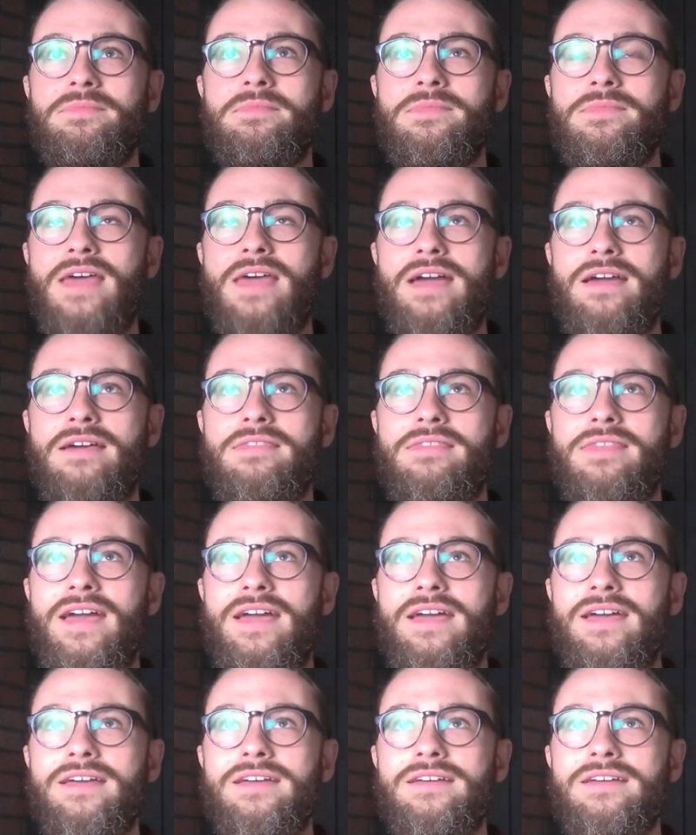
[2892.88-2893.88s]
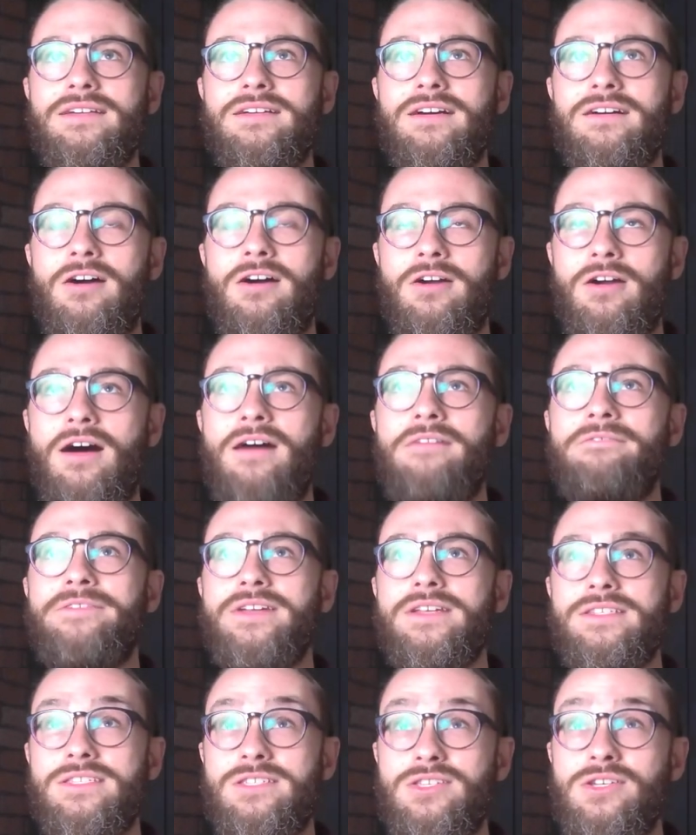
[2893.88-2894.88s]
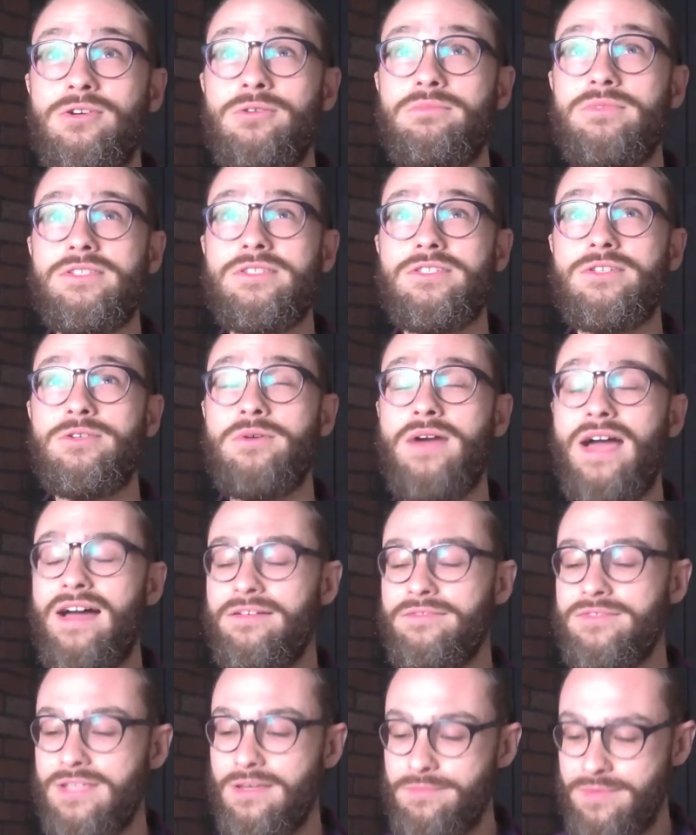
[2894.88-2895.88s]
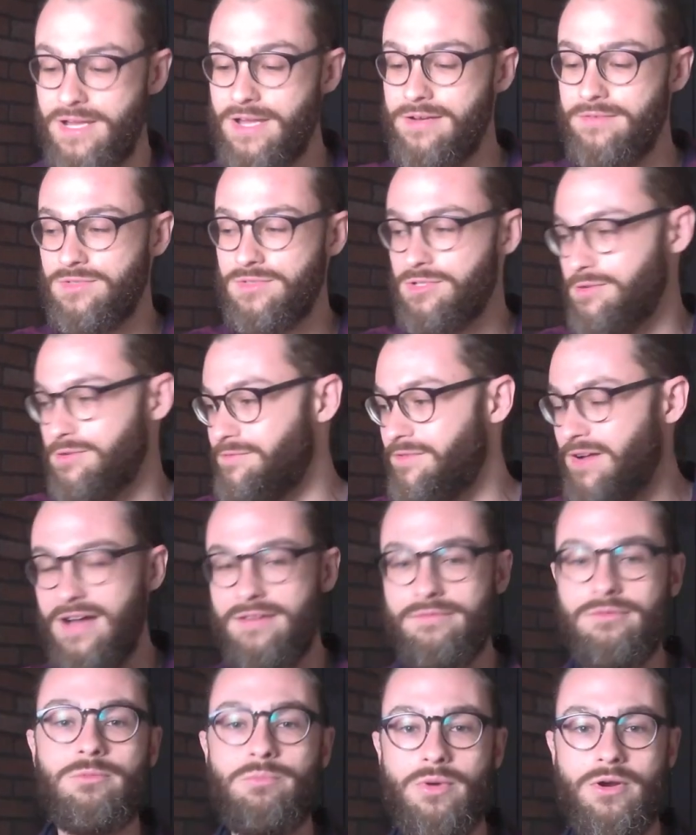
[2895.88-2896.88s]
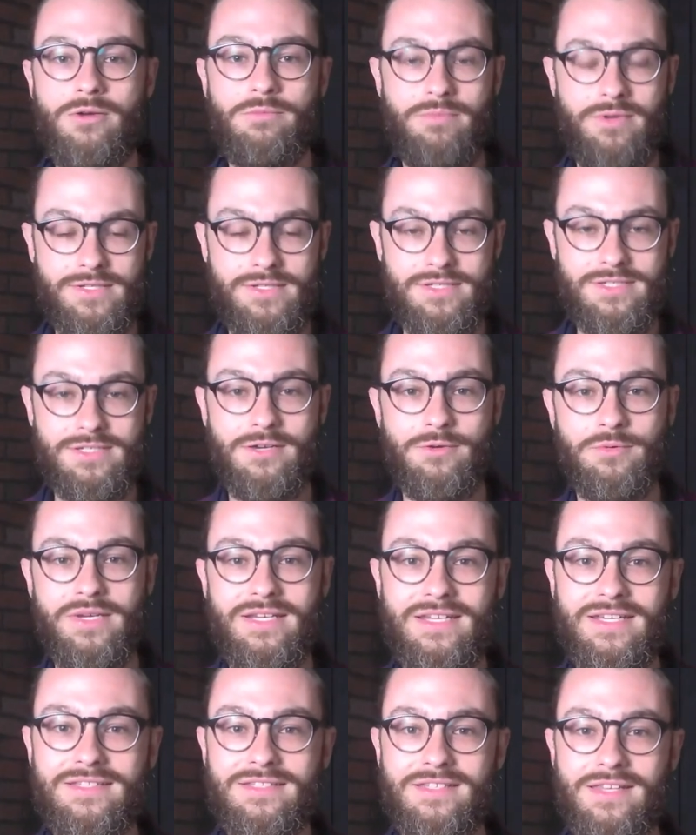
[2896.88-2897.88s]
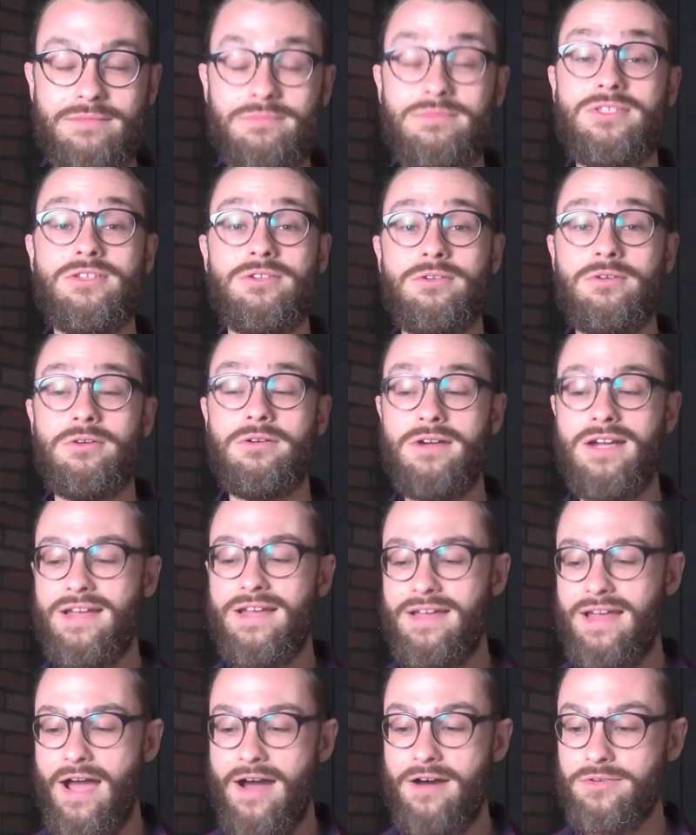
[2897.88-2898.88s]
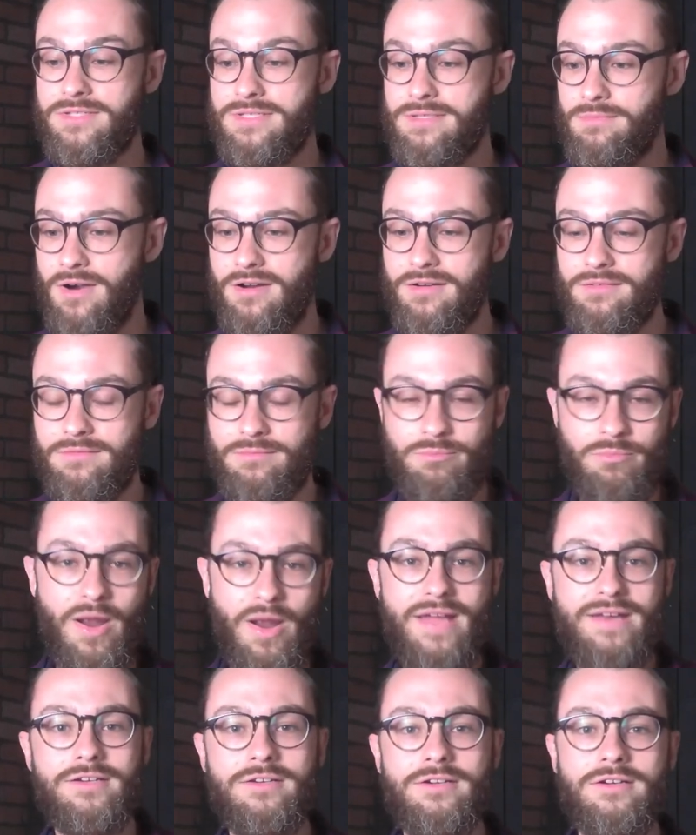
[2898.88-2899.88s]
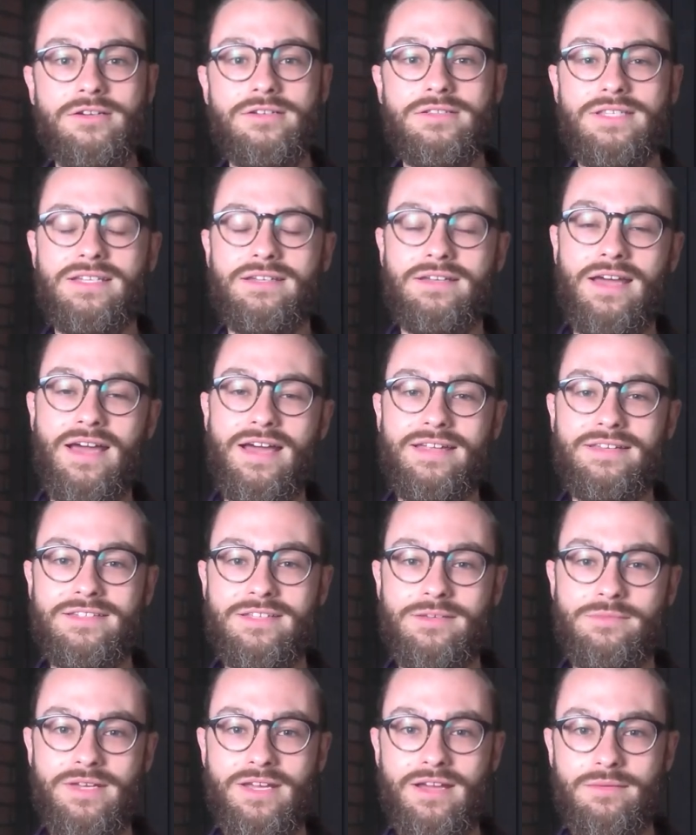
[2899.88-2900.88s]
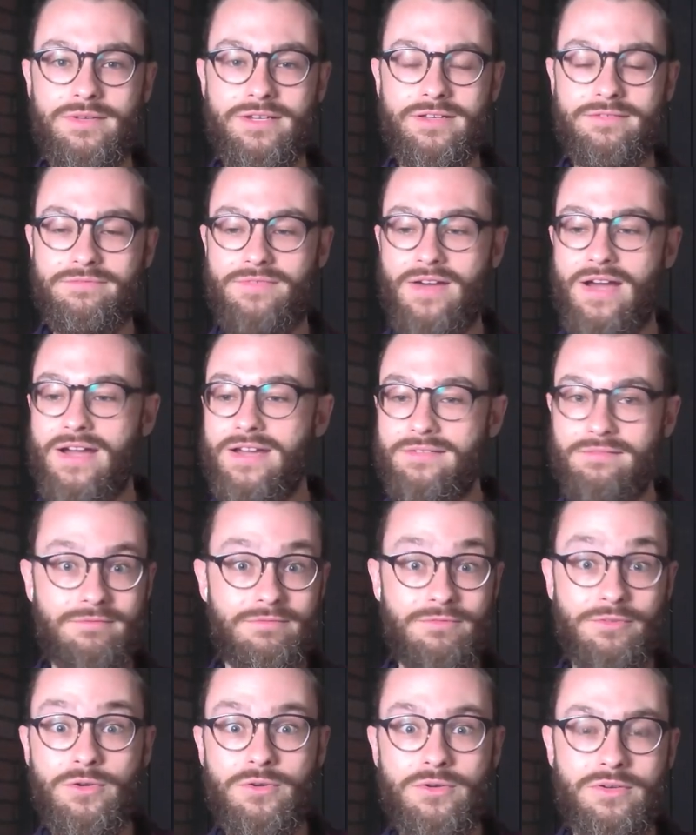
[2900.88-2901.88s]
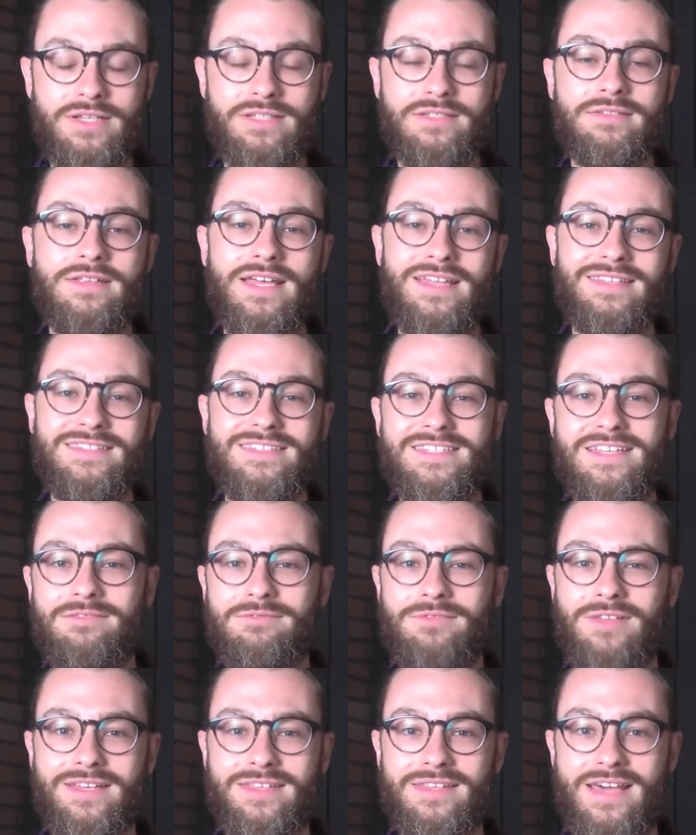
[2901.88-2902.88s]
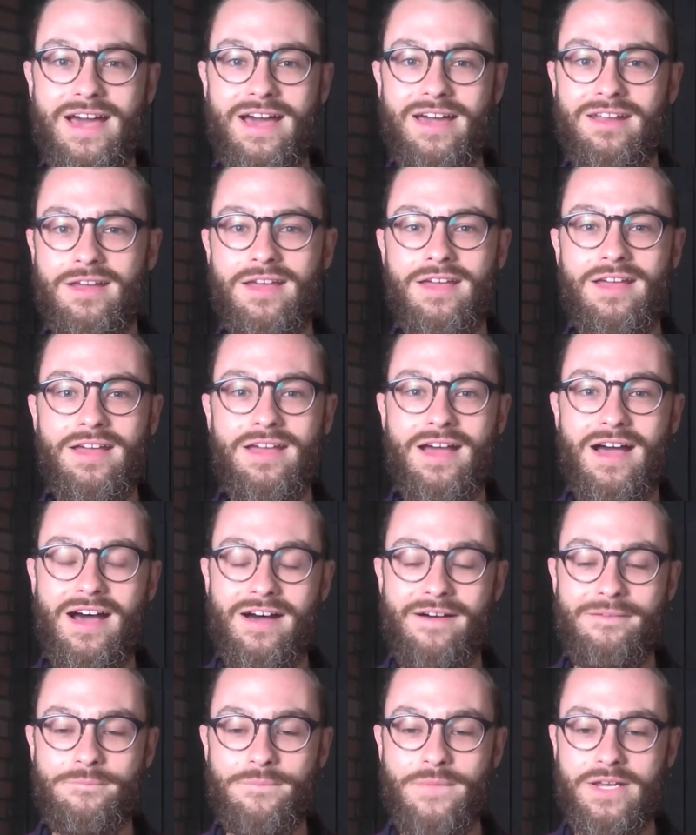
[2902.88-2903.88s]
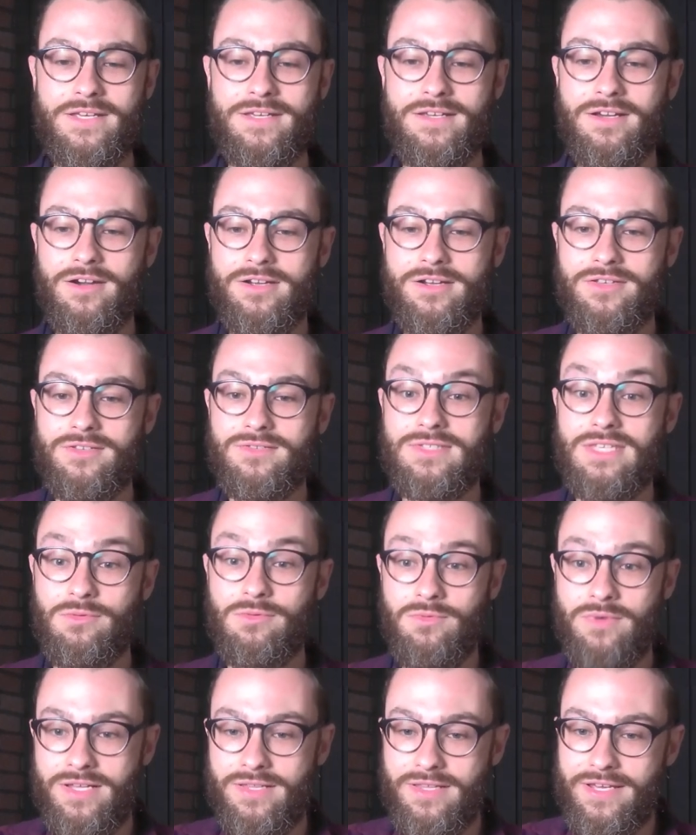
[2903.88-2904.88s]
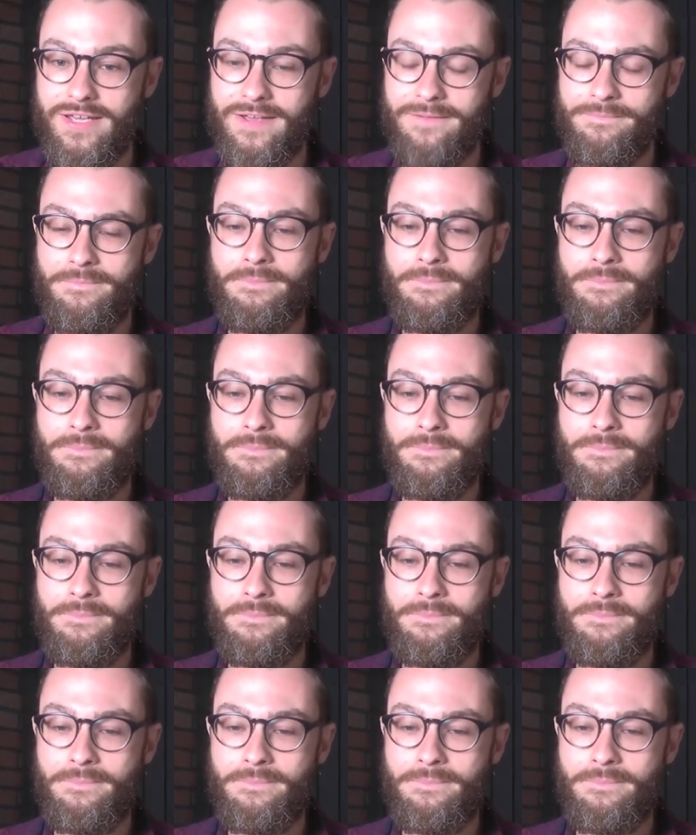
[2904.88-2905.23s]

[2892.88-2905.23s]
they they are often assumed to have some kind of survival purpose. So we need them to outsmart predators and, and to be able to find food and, and stuff like that. Um, but he argues that really,